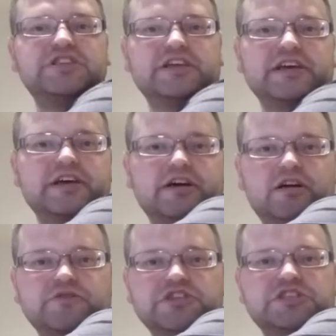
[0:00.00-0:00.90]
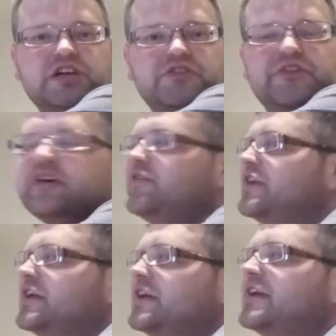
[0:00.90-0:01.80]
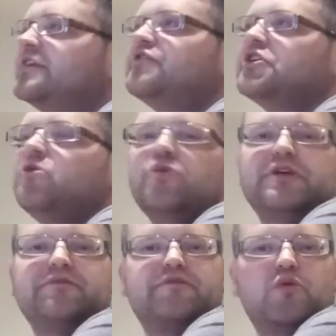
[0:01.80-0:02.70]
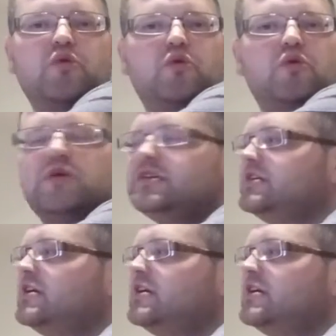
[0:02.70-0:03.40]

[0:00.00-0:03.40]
Sitting here, I've just done the recording for